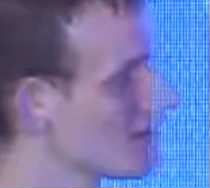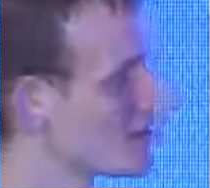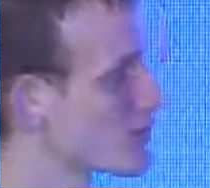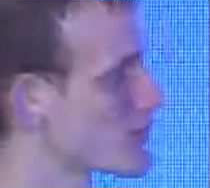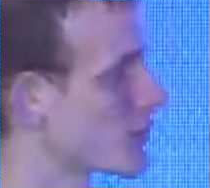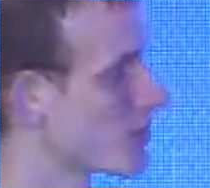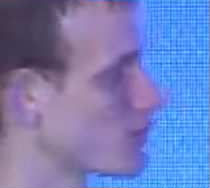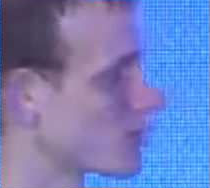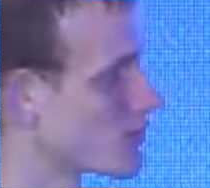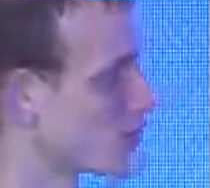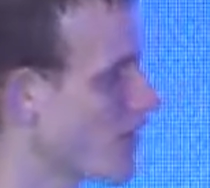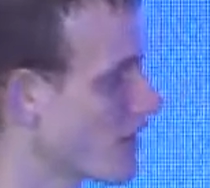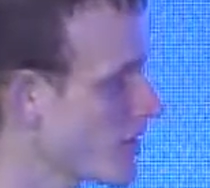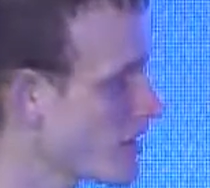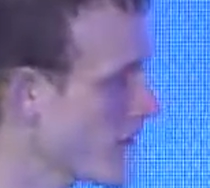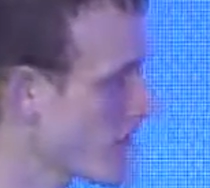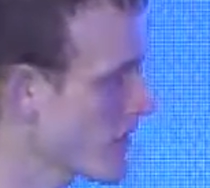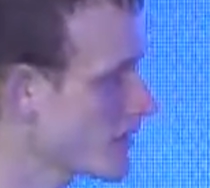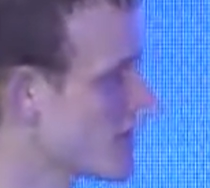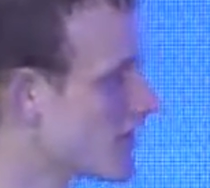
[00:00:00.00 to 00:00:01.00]
the code
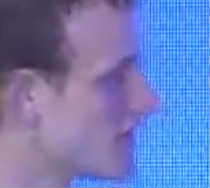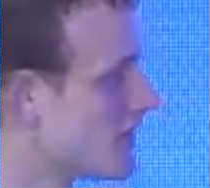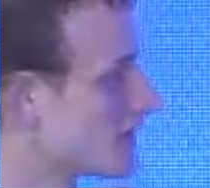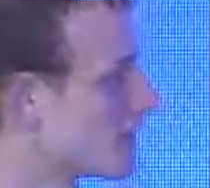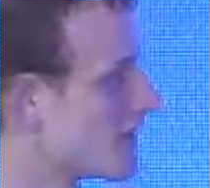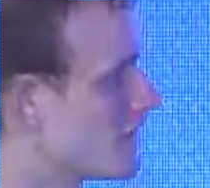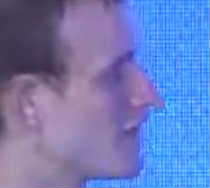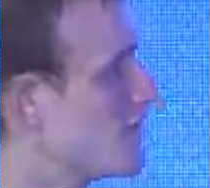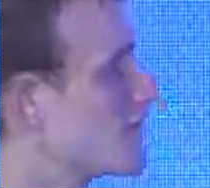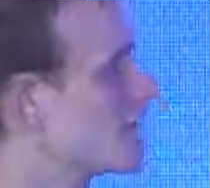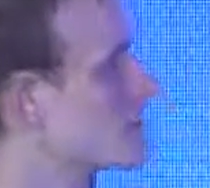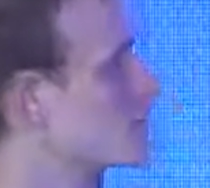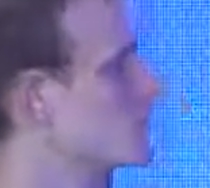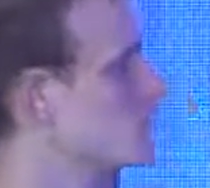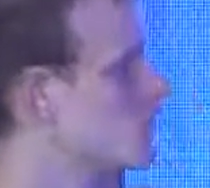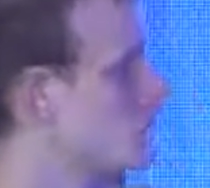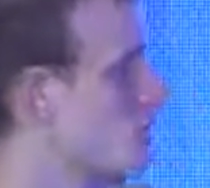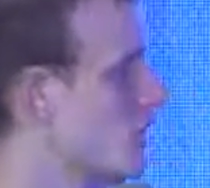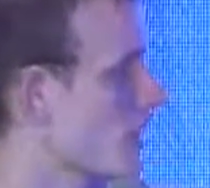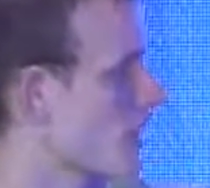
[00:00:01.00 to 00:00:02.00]
runs, and you
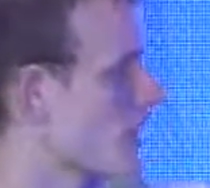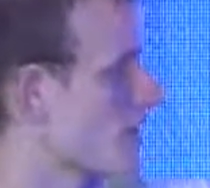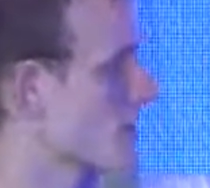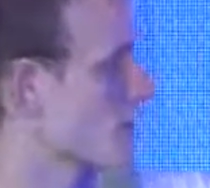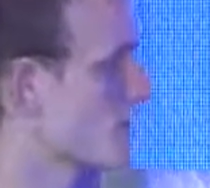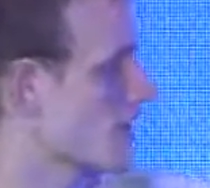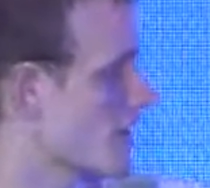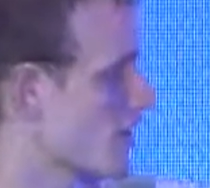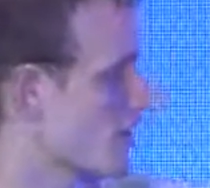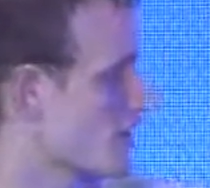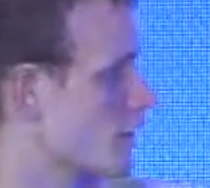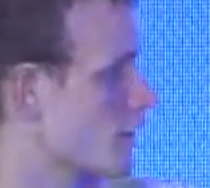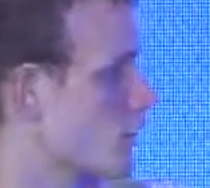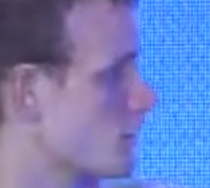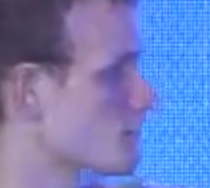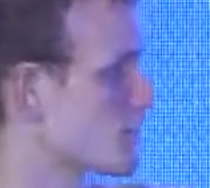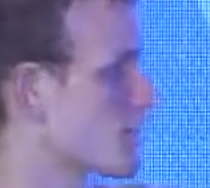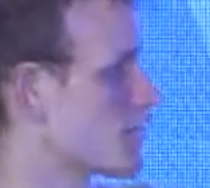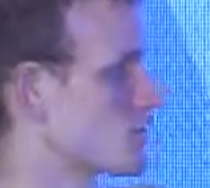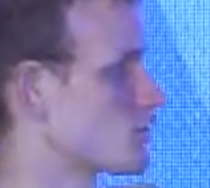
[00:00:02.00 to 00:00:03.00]
notice it says
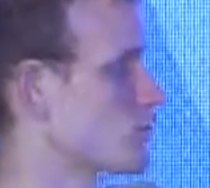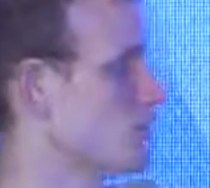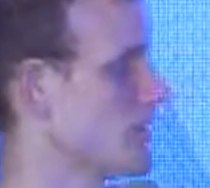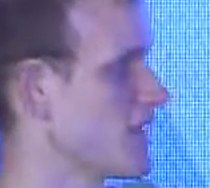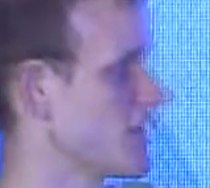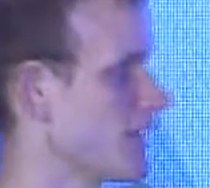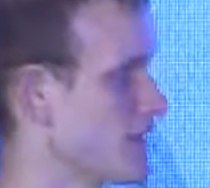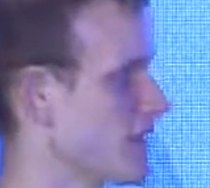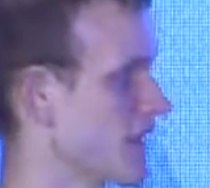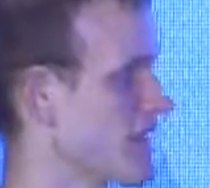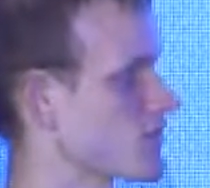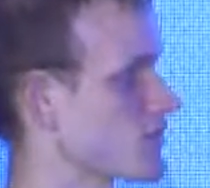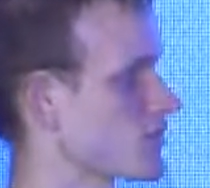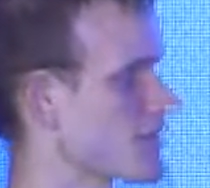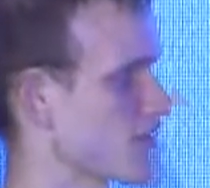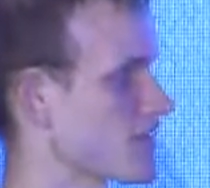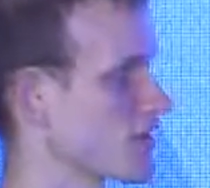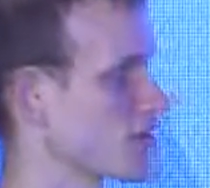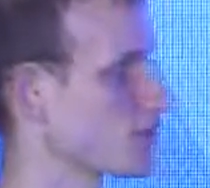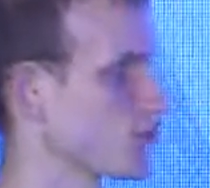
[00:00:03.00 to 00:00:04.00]
self.domains
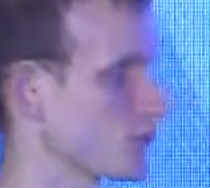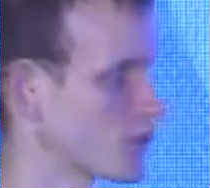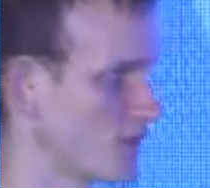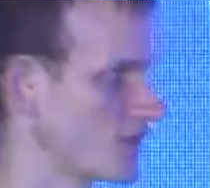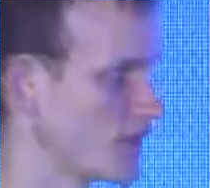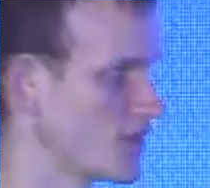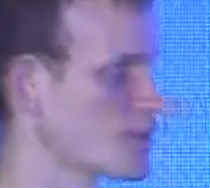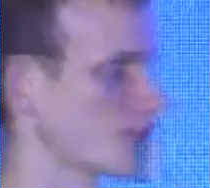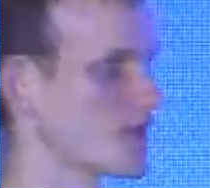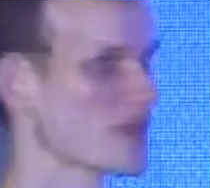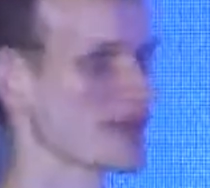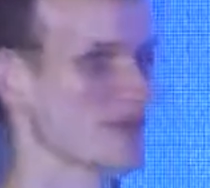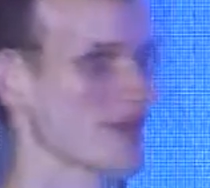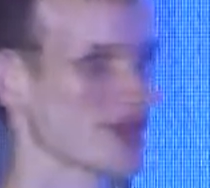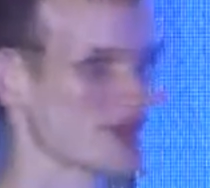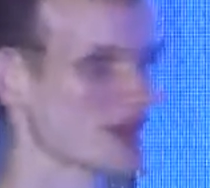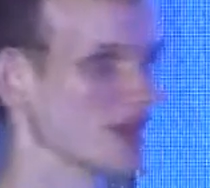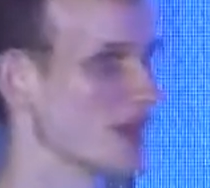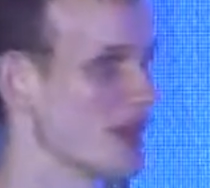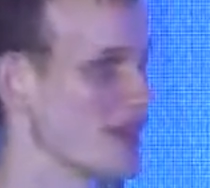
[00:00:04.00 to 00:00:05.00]
address.owner equals
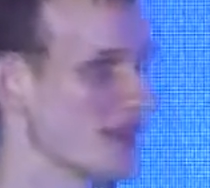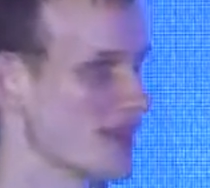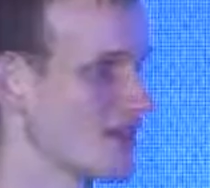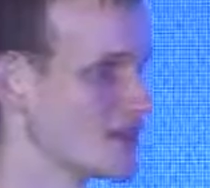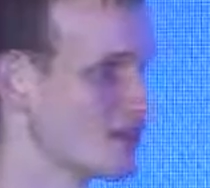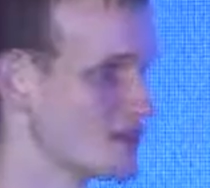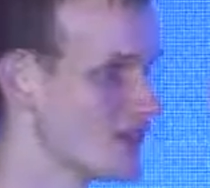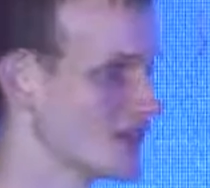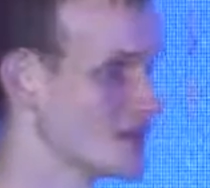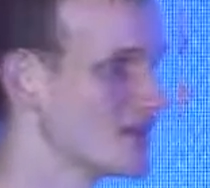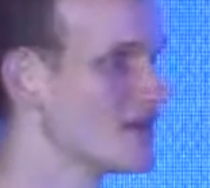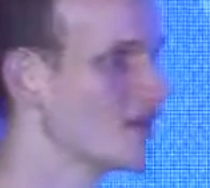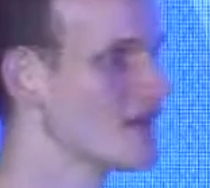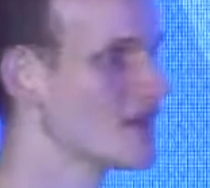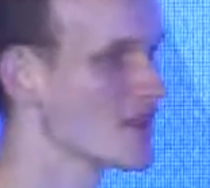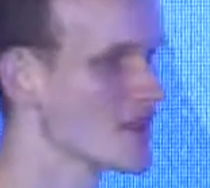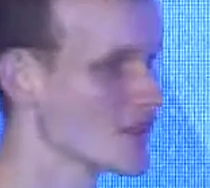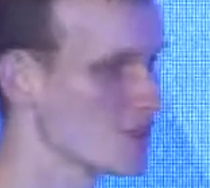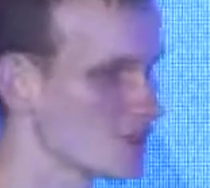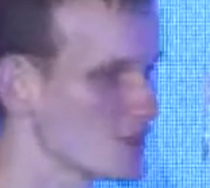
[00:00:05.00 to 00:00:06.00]
msg.sender.
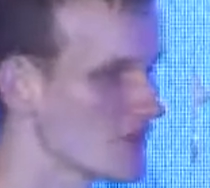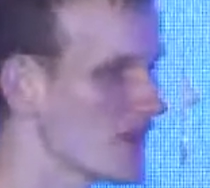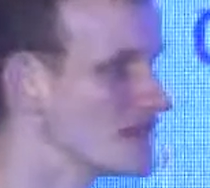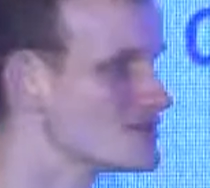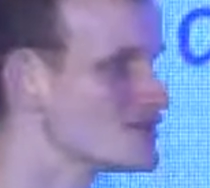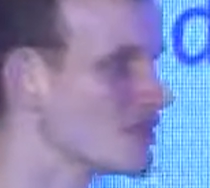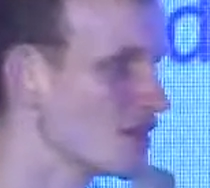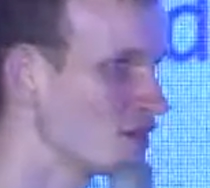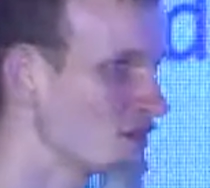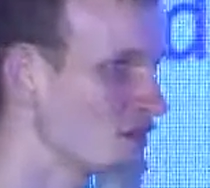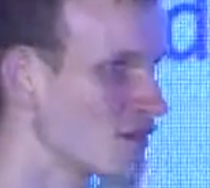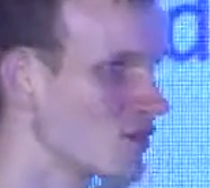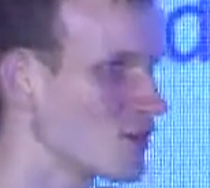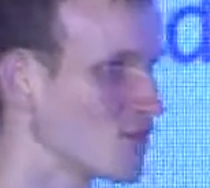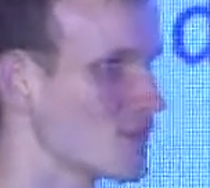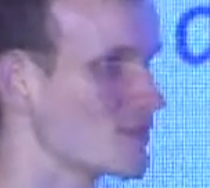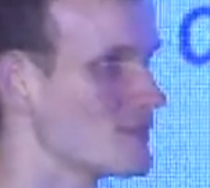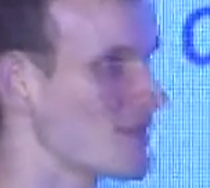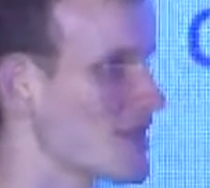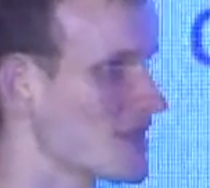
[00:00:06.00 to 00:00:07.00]
So what that line of
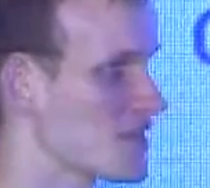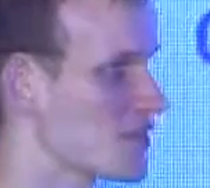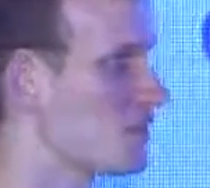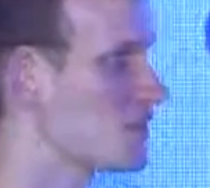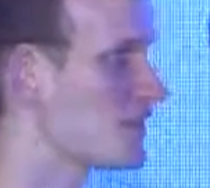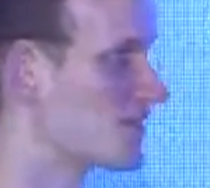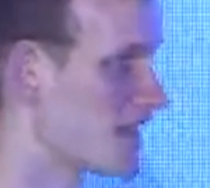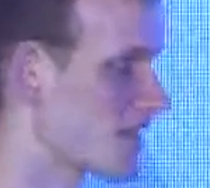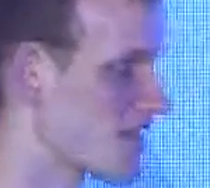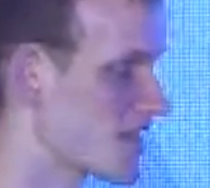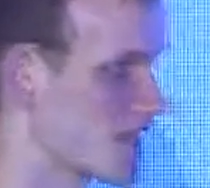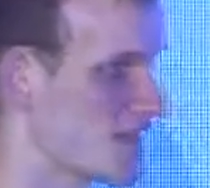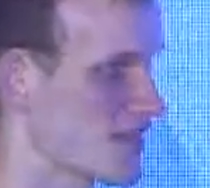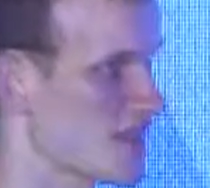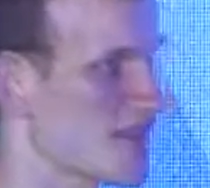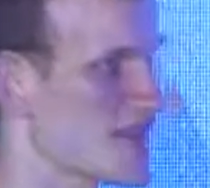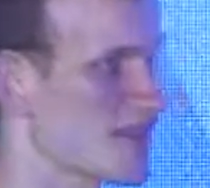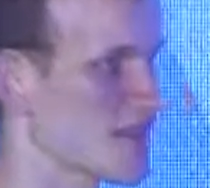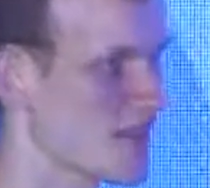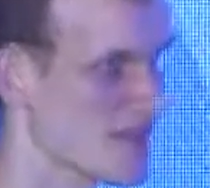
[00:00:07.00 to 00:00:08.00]
code basically does is it
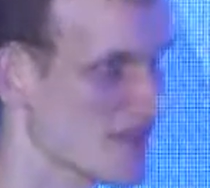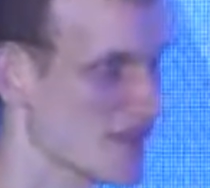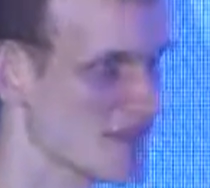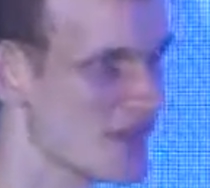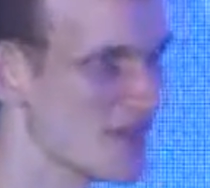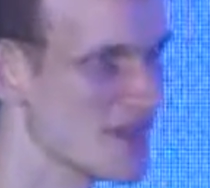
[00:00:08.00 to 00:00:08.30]
says,